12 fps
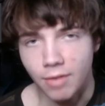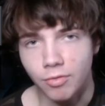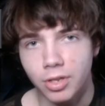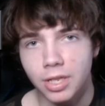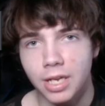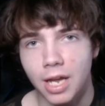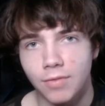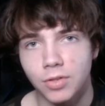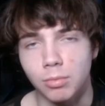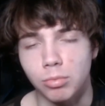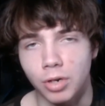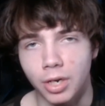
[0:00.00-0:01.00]
Everything
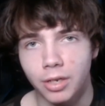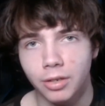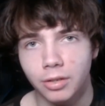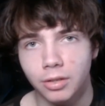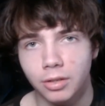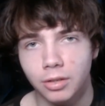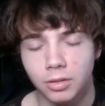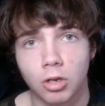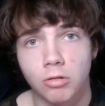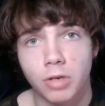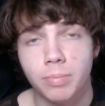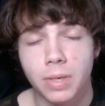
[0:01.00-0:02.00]
after Brig.
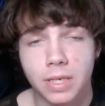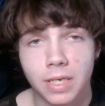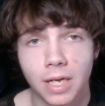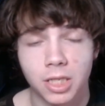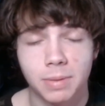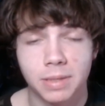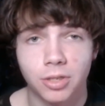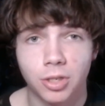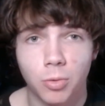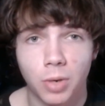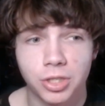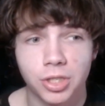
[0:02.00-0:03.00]
Alright, but yeah, that's basically all
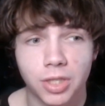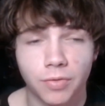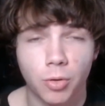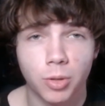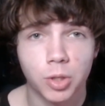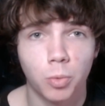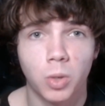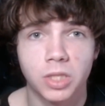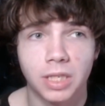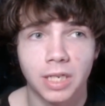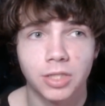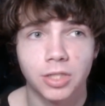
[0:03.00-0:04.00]
the questions. If your question
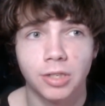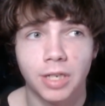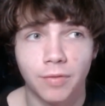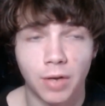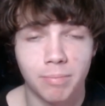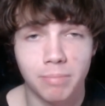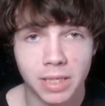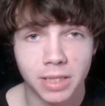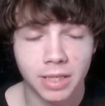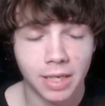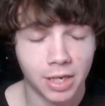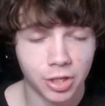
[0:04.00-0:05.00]
wasn't answered, if I
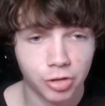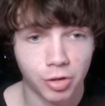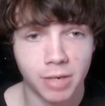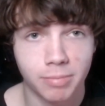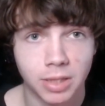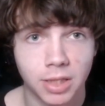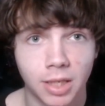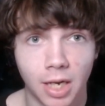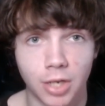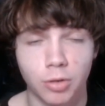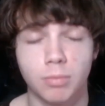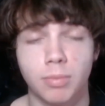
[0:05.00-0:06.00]
missed it and I straight up missed it,
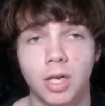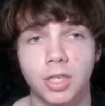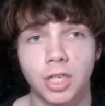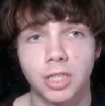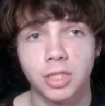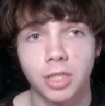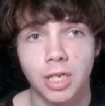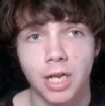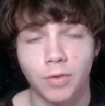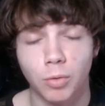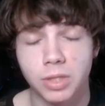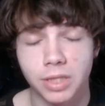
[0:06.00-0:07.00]
I do apologize.
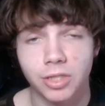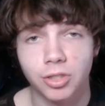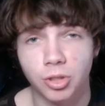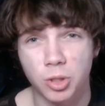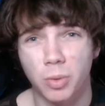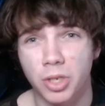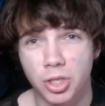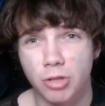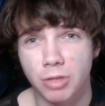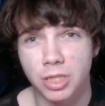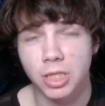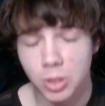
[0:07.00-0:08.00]
If it wasn't answered, there's one of two
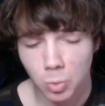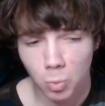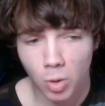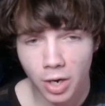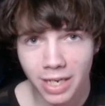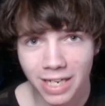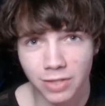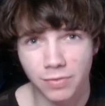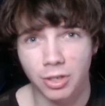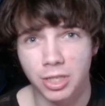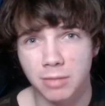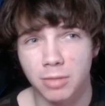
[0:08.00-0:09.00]
reasons. One, it was
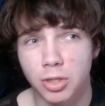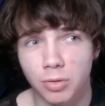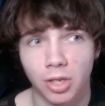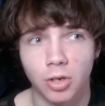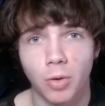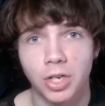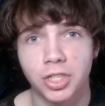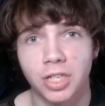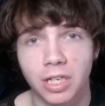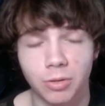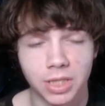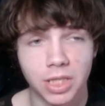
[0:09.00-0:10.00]
very similar to another question
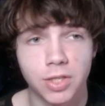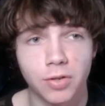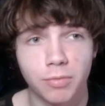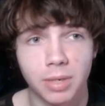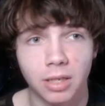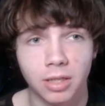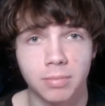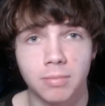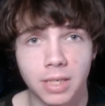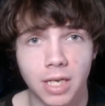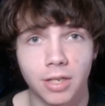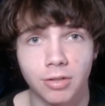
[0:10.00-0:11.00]
and it was easier for me to lump them
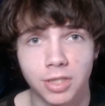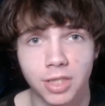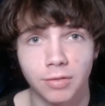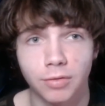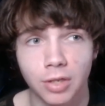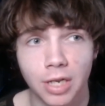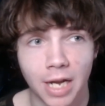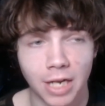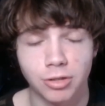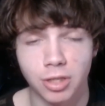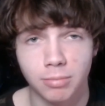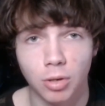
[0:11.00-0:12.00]
together instead of
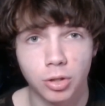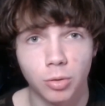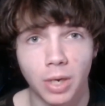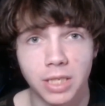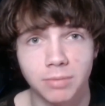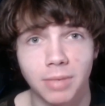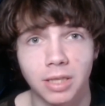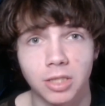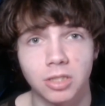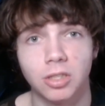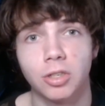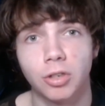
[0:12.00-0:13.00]
answering them both twice and making
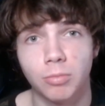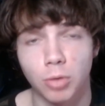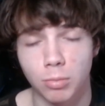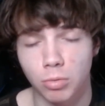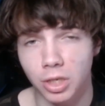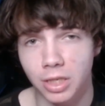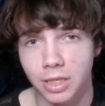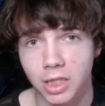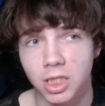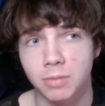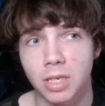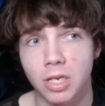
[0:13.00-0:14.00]
this longer and more boring than it
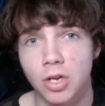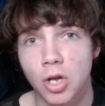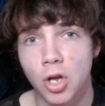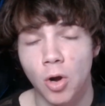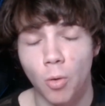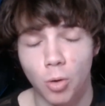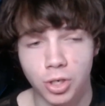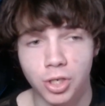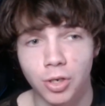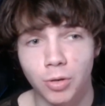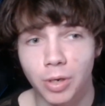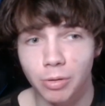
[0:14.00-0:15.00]
needs to be. Or
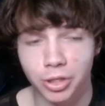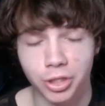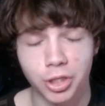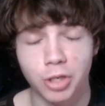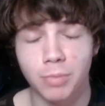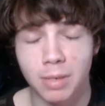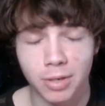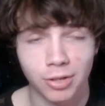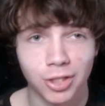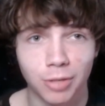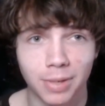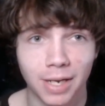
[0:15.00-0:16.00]
two, it was just too memey or
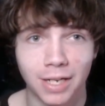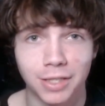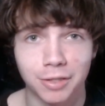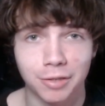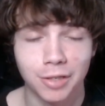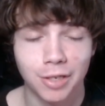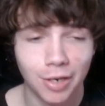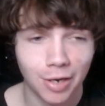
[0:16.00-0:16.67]
stupid to answer.